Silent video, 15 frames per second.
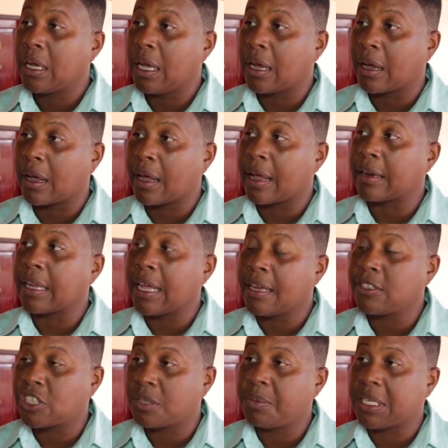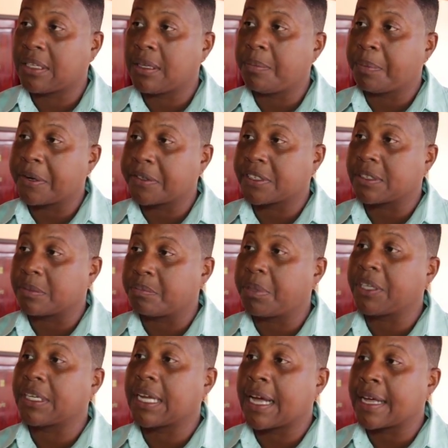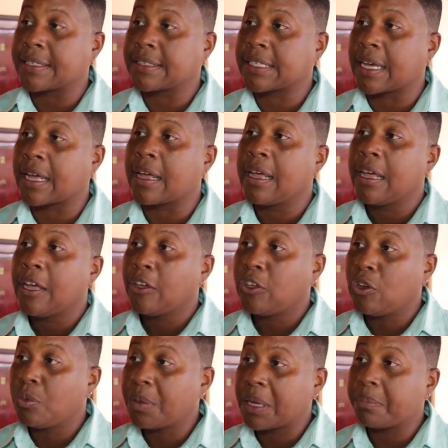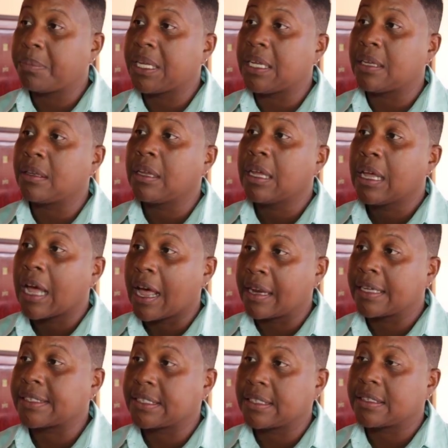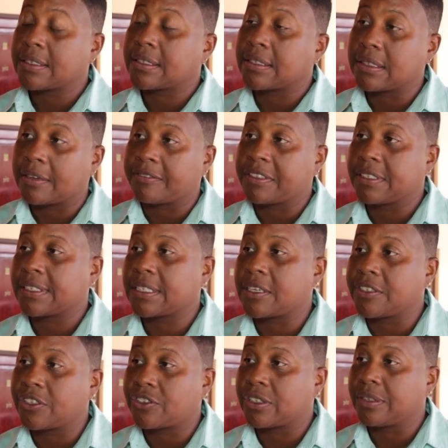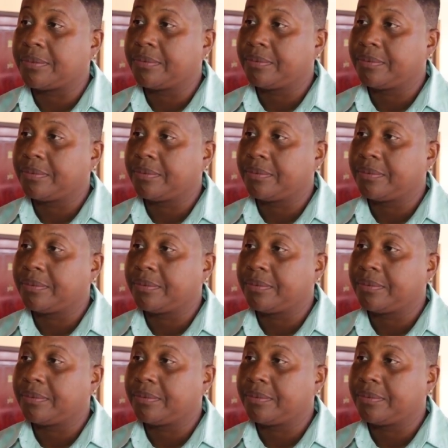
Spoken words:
an LGBT person, but as a human being and a citizen of this country.